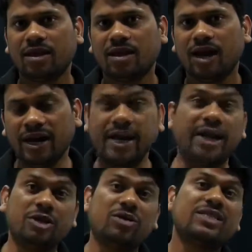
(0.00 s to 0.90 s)
And
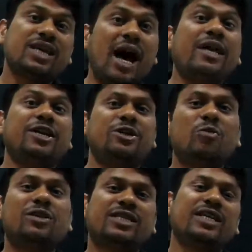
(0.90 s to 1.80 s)
N2 is highly
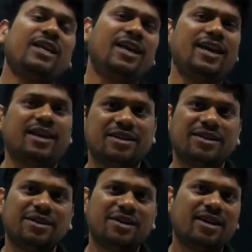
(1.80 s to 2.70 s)
doped thin layer.
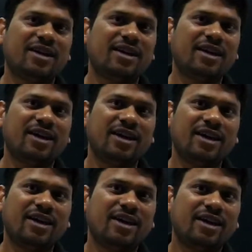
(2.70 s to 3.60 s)

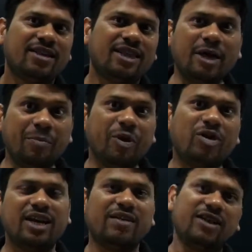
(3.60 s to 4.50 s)
The
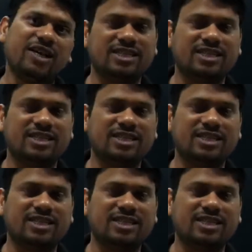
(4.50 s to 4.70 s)
impurity level is